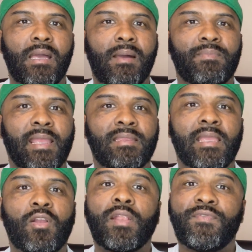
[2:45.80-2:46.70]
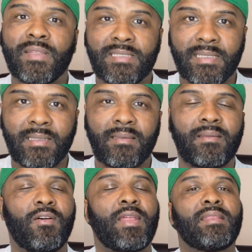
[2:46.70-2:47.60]
they can take confidence in.
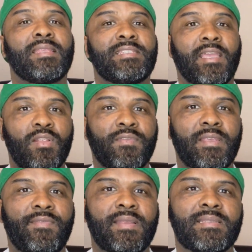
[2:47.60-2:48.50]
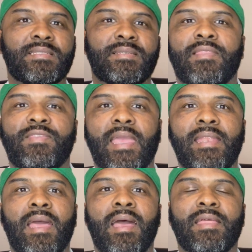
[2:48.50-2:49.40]
Alright, the second half defense.
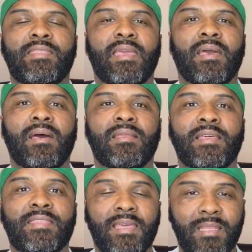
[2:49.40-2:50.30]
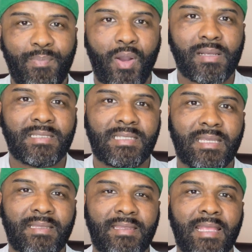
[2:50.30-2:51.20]
Then the third box
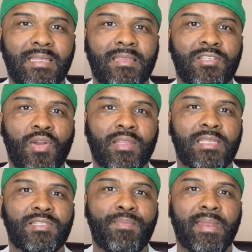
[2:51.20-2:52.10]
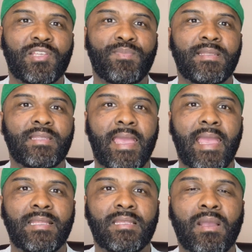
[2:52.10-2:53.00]
that the Scottish management
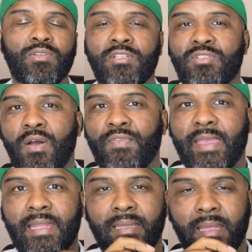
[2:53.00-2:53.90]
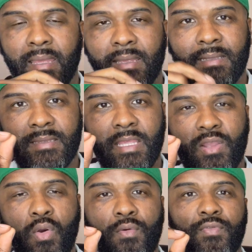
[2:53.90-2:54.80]
and coaching staff can
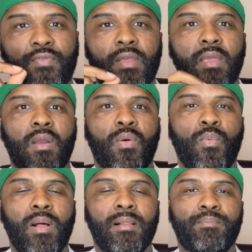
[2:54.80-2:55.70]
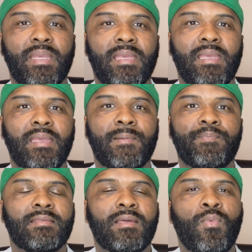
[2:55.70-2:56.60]
tick off will be
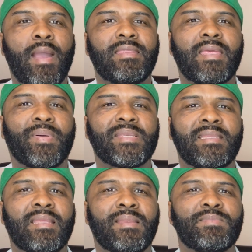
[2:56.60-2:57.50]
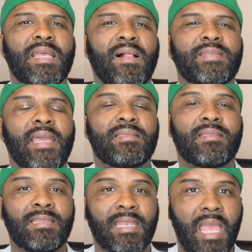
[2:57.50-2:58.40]
the way they presented themselves at
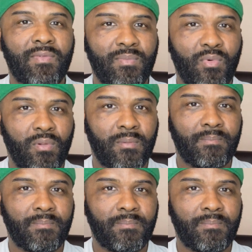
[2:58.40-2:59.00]
the driving maul.